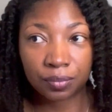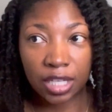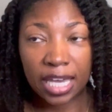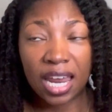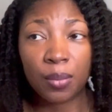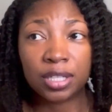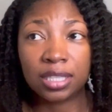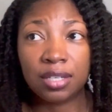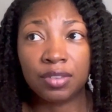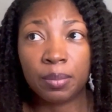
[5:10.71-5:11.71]
and I would
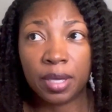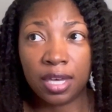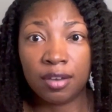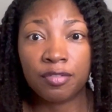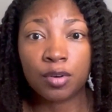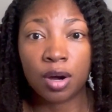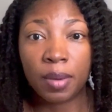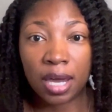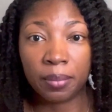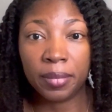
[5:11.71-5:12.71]
leave them in for
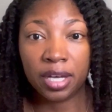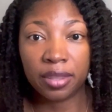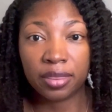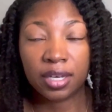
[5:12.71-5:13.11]
about a month.